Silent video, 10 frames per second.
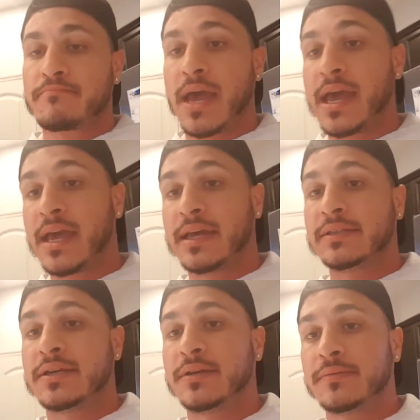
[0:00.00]
and
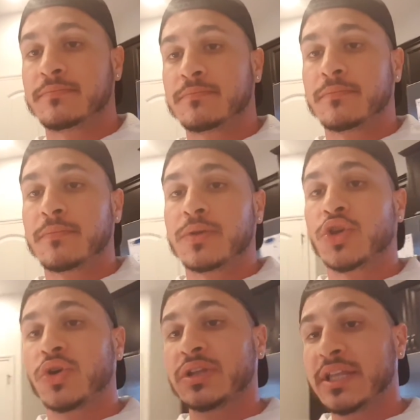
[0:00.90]

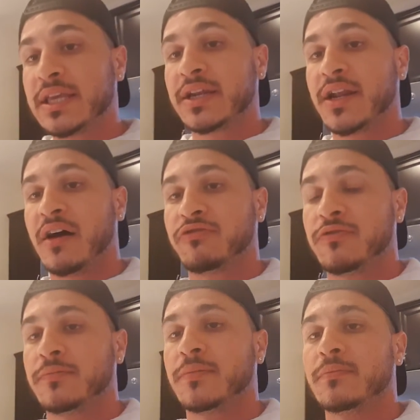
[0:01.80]
you're lean enough,
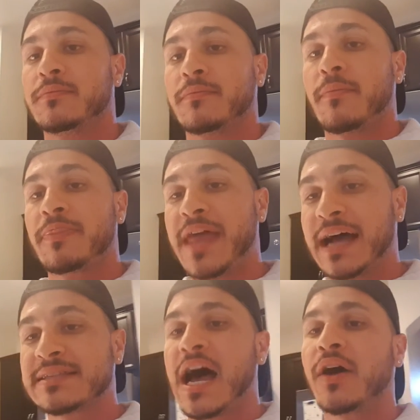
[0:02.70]

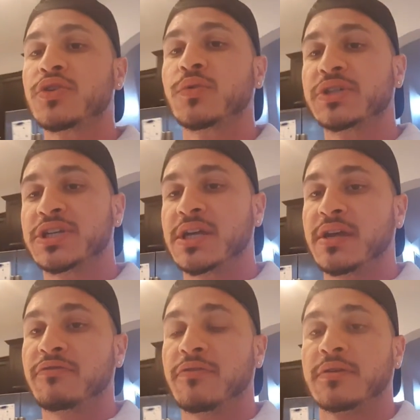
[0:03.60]
that's how you
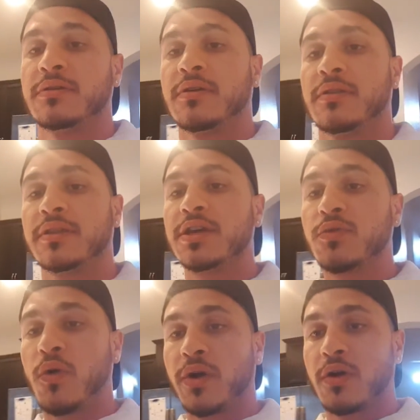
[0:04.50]
achieve the
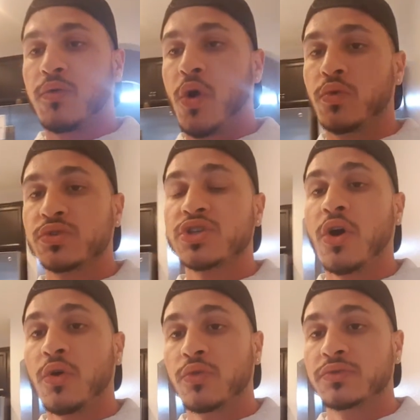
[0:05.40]
quote unquote
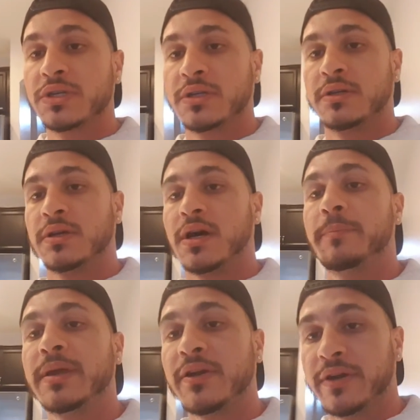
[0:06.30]
toned
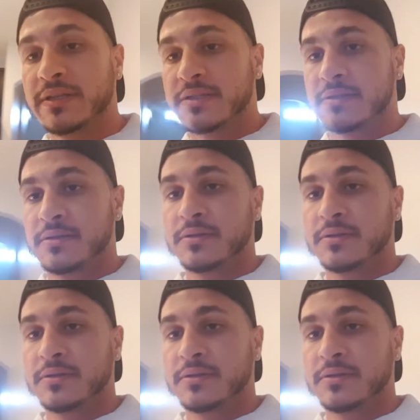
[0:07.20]
appearance,